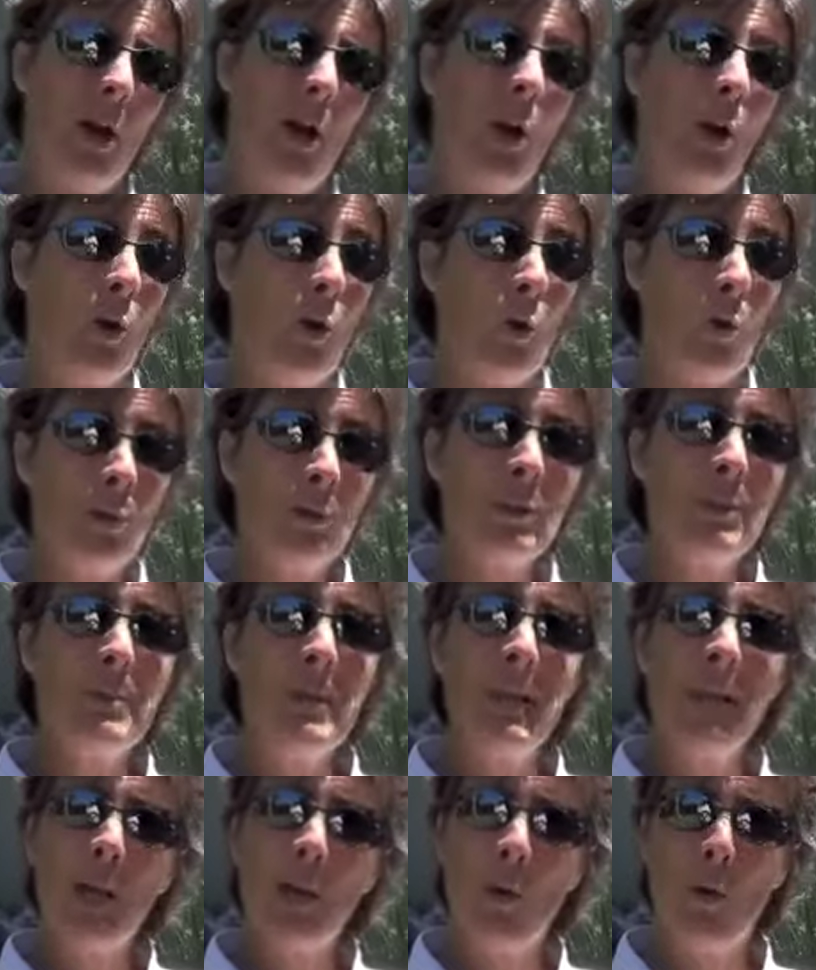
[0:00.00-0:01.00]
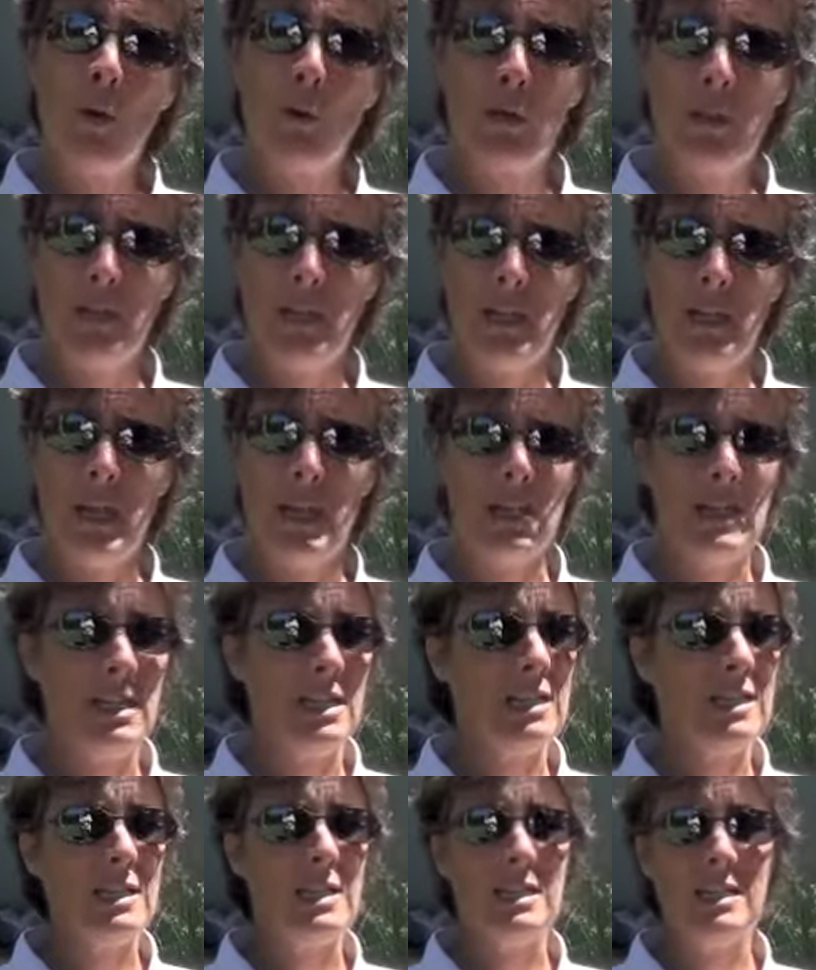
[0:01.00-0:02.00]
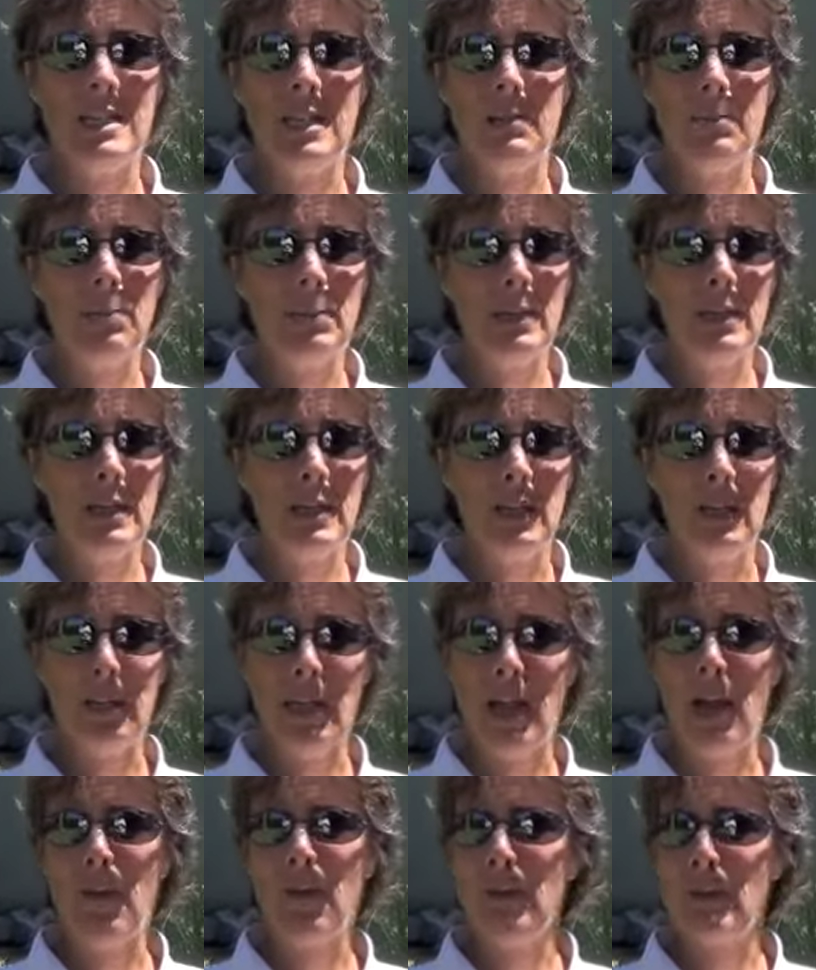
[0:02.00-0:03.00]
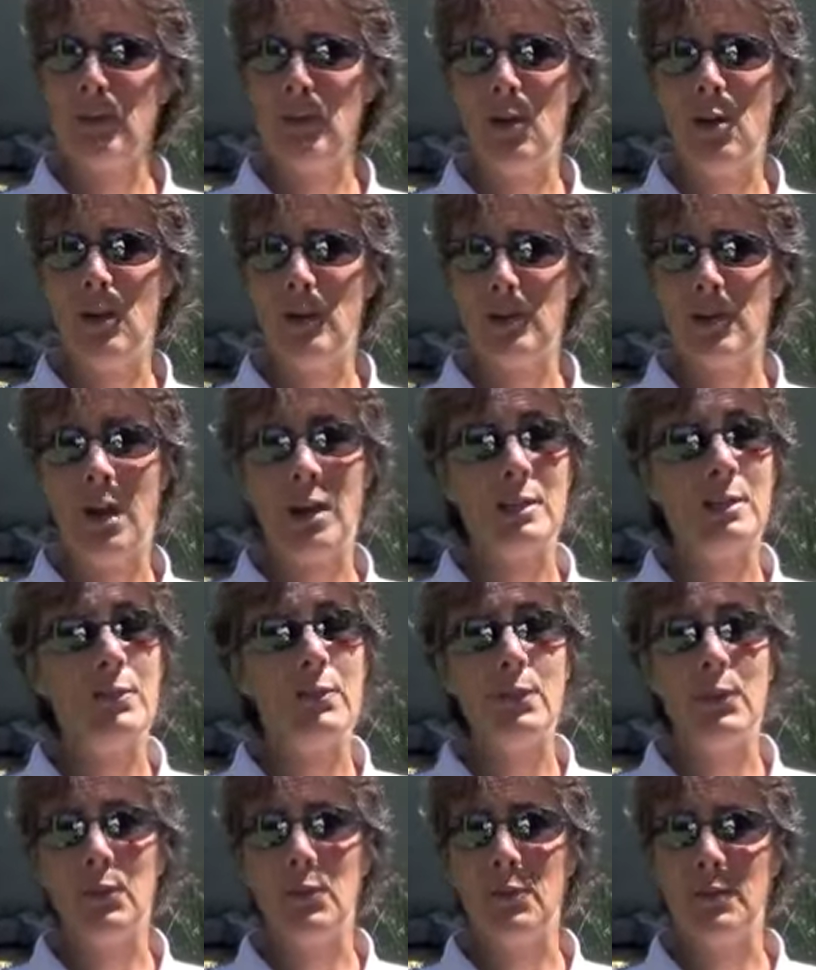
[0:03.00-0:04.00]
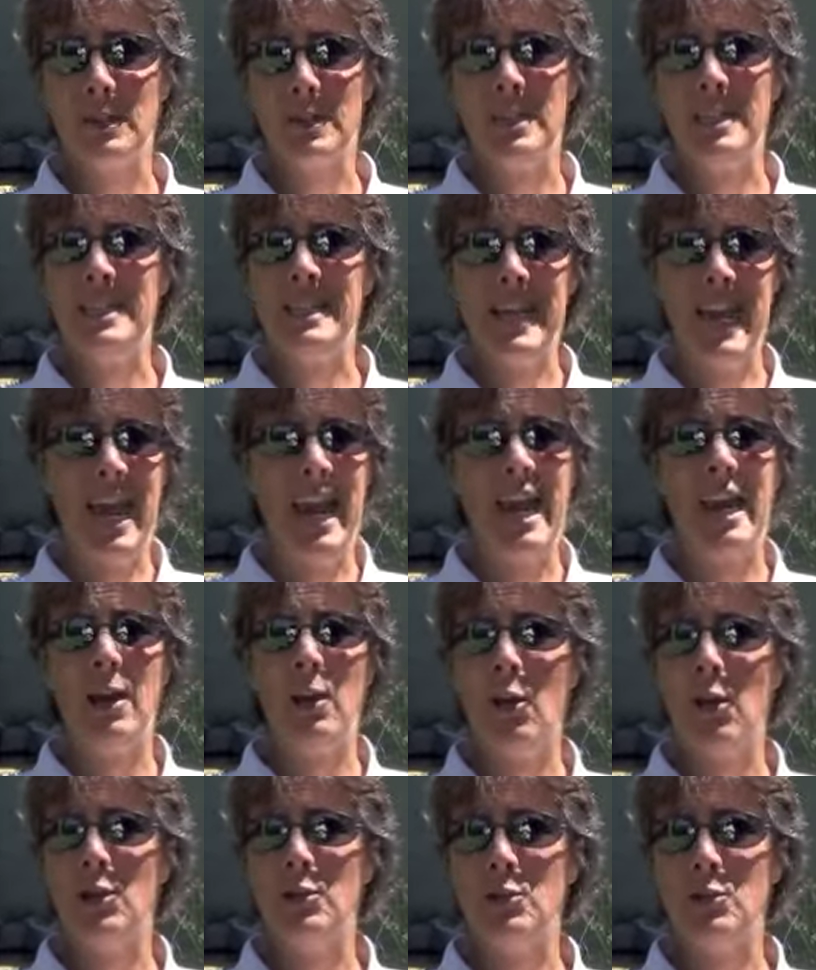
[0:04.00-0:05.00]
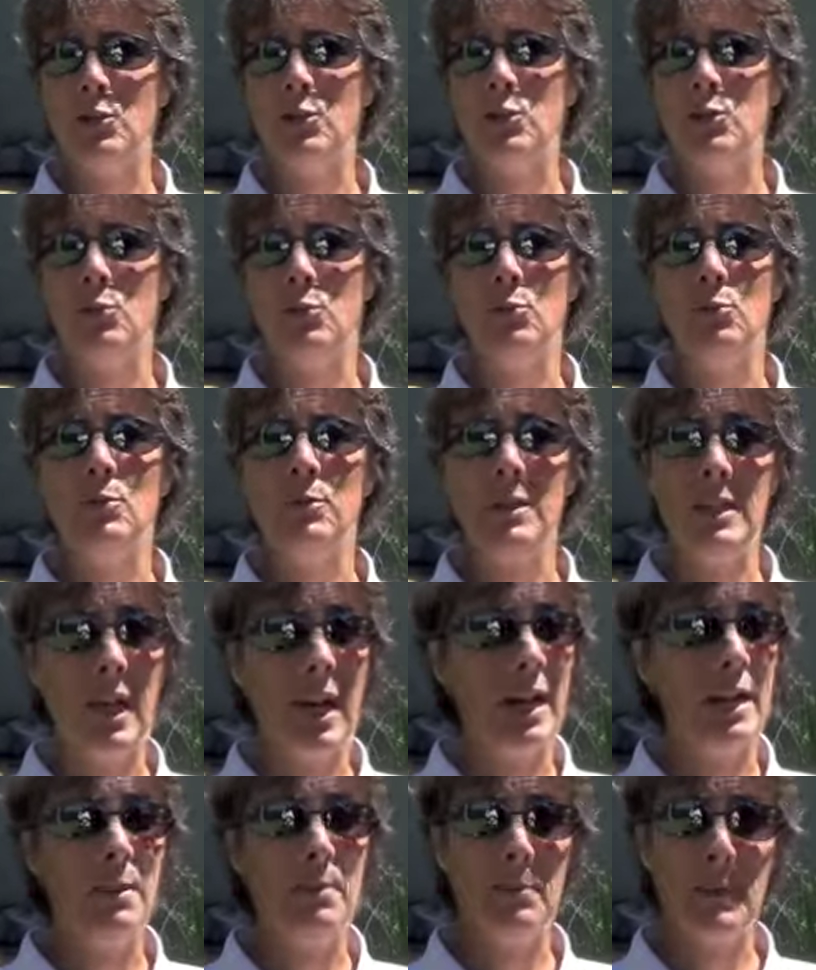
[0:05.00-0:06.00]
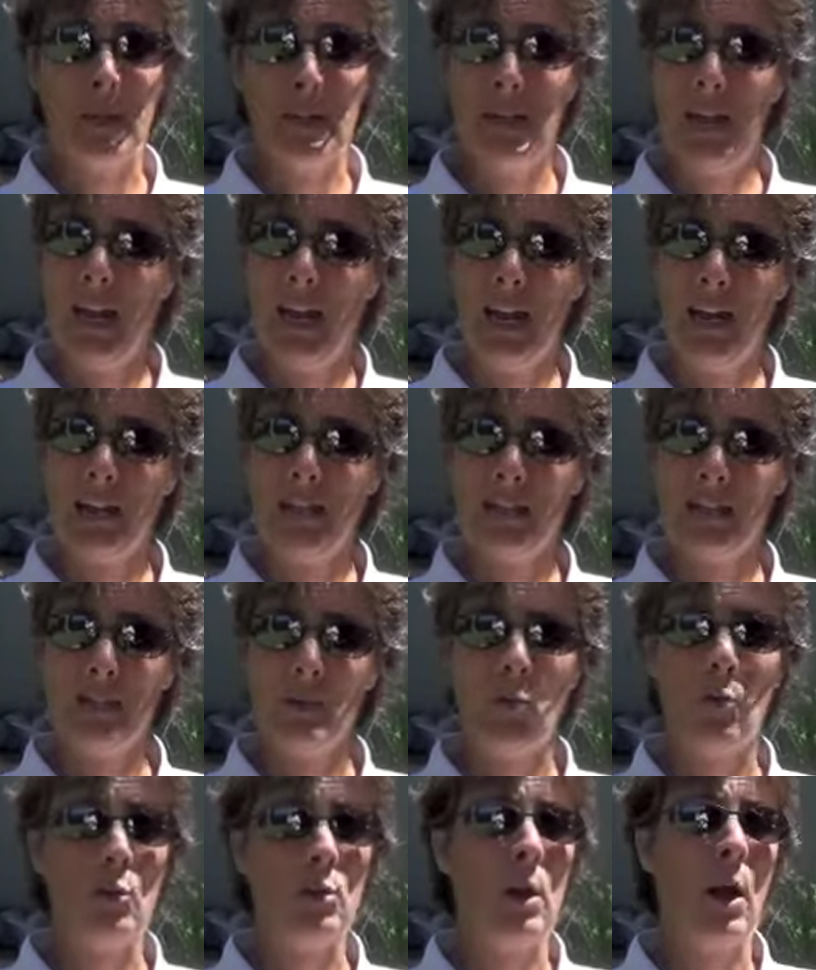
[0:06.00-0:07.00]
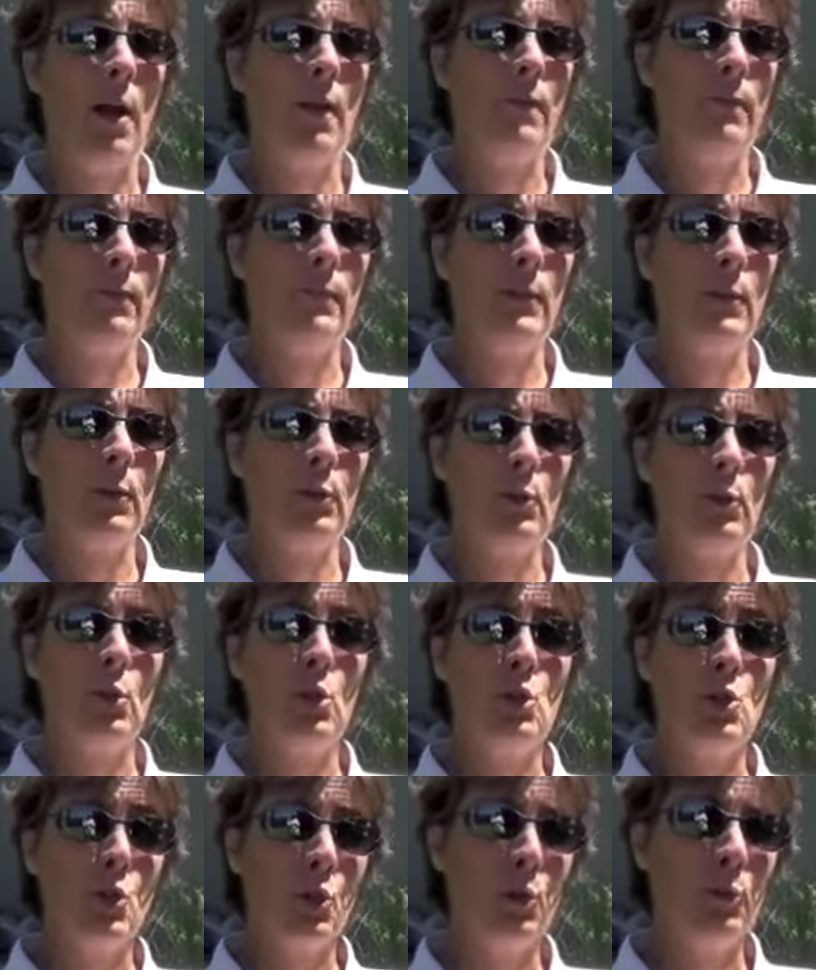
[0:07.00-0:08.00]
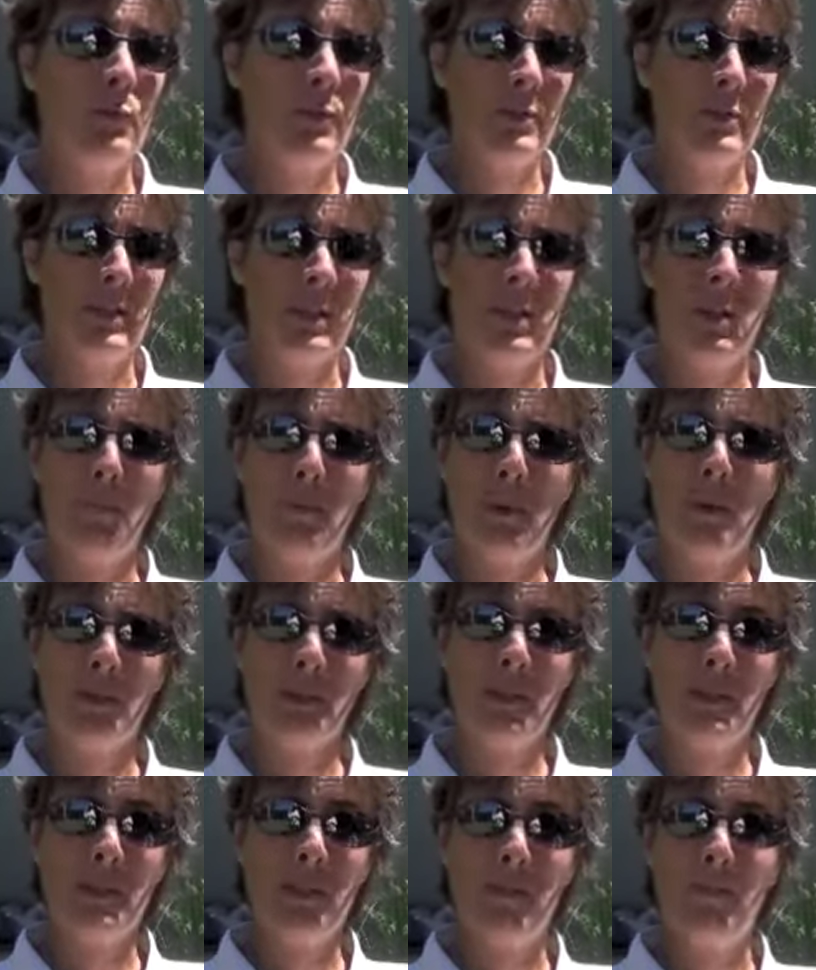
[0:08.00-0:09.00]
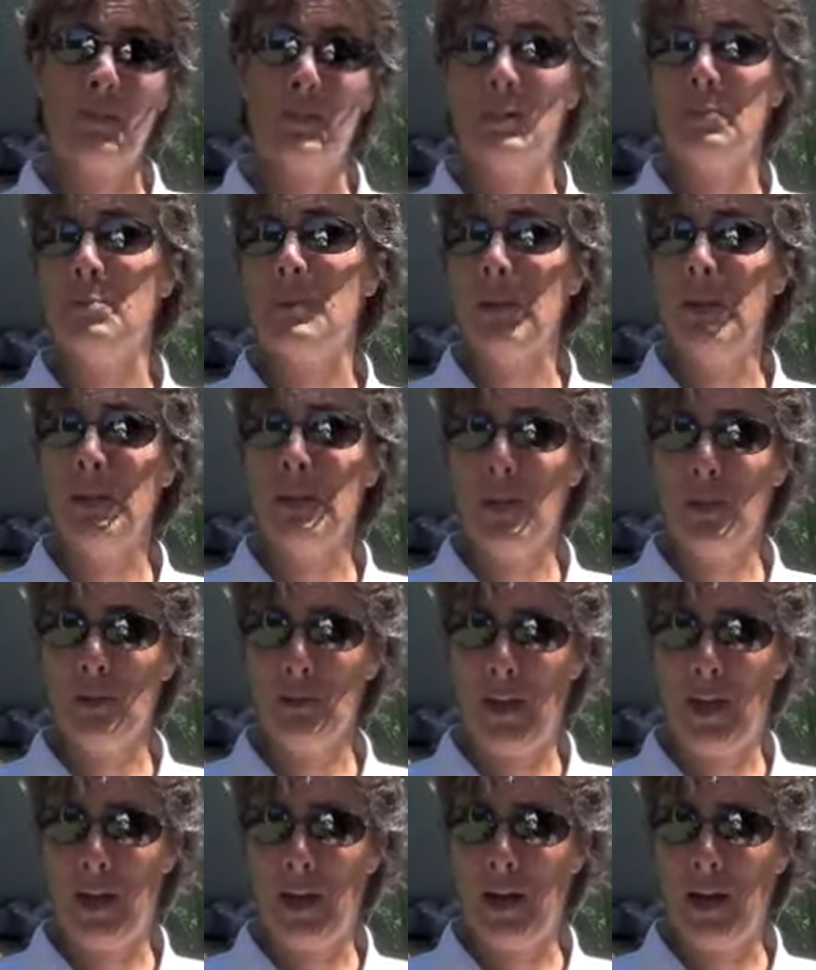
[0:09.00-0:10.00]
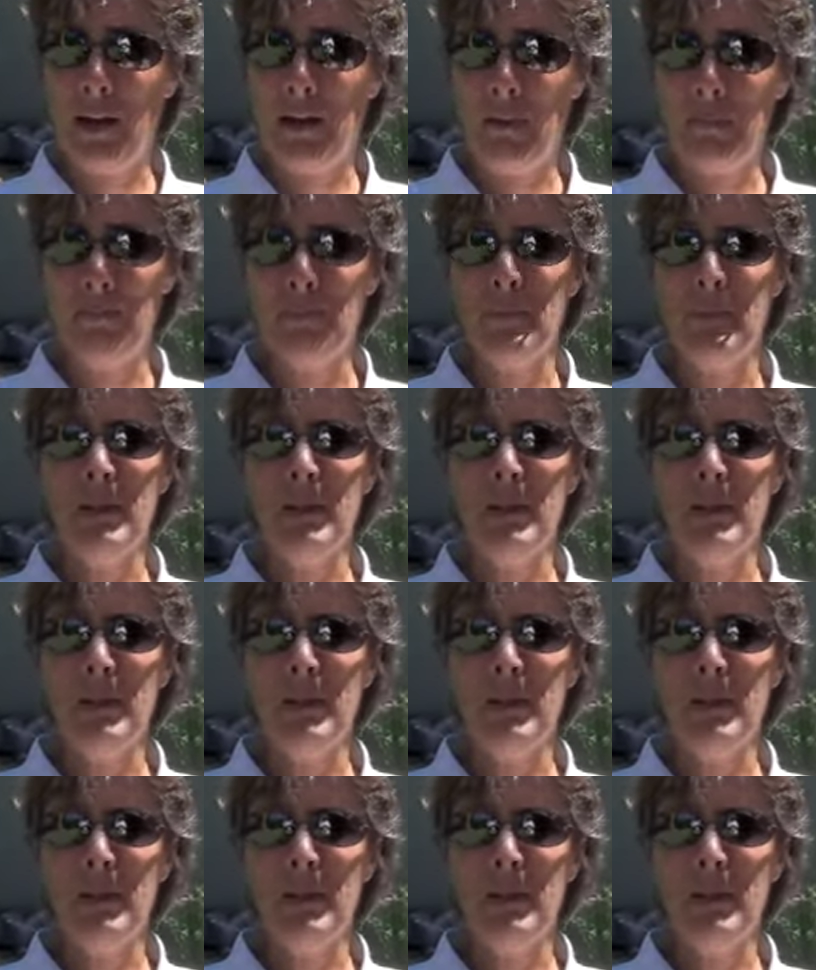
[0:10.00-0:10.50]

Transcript: Our ultimate goal in the end is to simply allow the dog not to feel the need to hang on to the item that it has or not feel nervous in the presence of us being near that item.